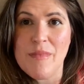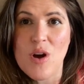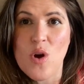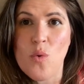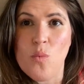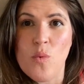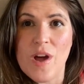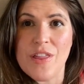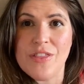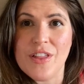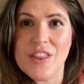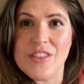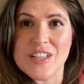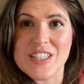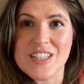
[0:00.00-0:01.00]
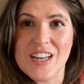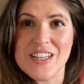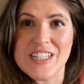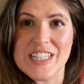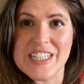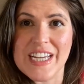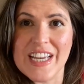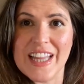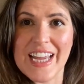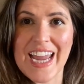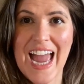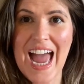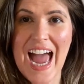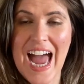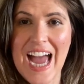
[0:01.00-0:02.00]
with the stud detailing
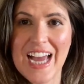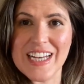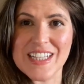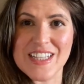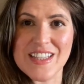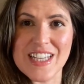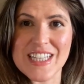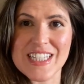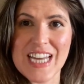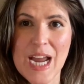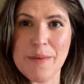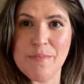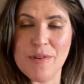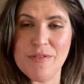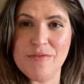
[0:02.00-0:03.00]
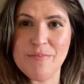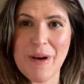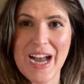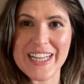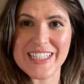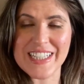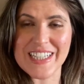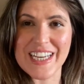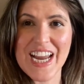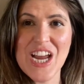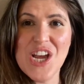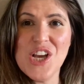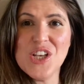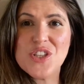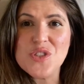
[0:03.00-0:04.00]
and this type of padding,
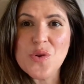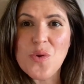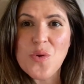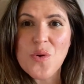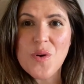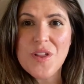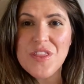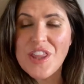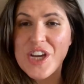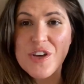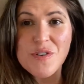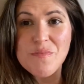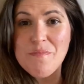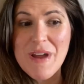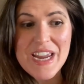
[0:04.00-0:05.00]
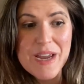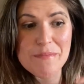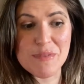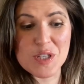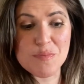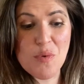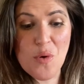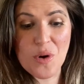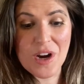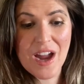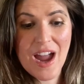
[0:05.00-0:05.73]
so they could make it bespoke.